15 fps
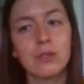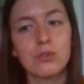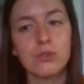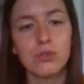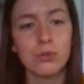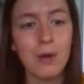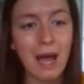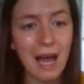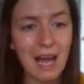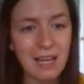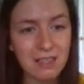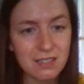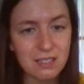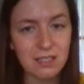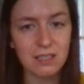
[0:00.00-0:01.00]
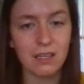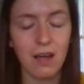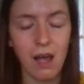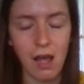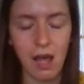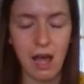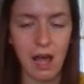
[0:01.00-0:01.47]
to ask.
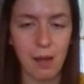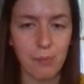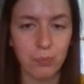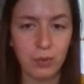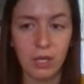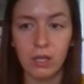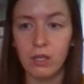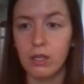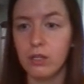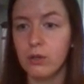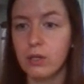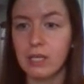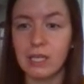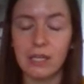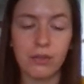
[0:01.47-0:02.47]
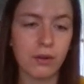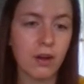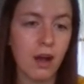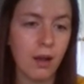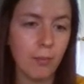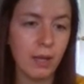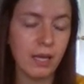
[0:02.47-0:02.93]
You can either
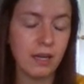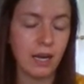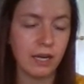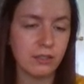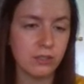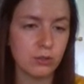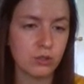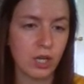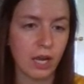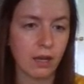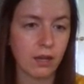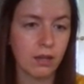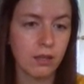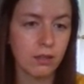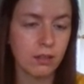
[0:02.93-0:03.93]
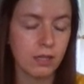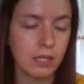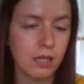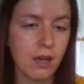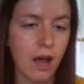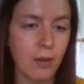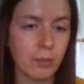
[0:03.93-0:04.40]
comment. I do check the
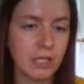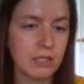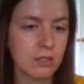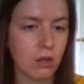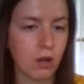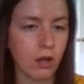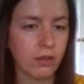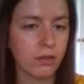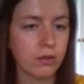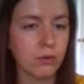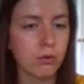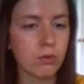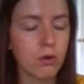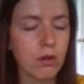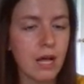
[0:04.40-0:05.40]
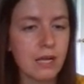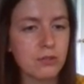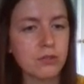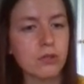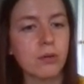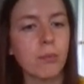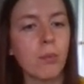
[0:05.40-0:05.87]
comments on the Google
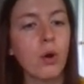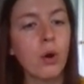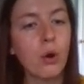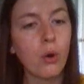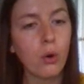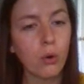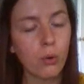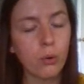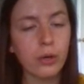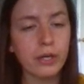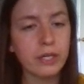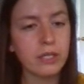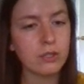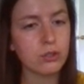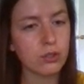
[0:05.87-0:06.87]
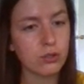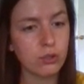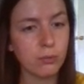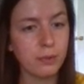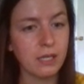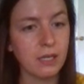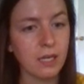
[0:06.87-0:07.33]
Classroom, or you can just
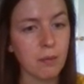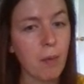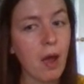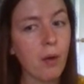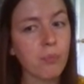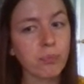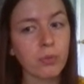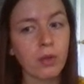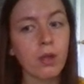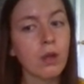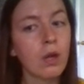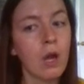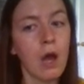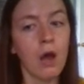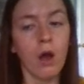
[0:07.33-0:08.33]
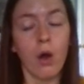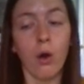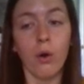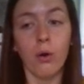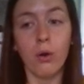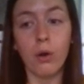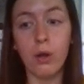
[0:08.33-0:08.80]
shoot me an email.
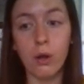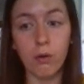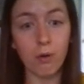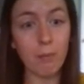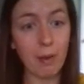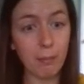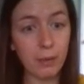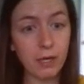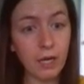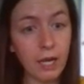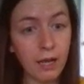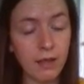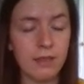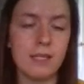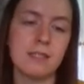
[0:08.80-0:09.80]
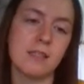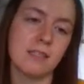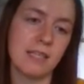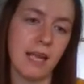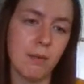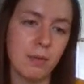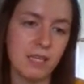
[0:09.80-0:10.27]
Remember, this
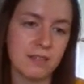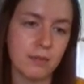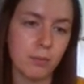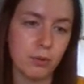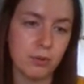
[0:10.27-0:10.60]
assignment is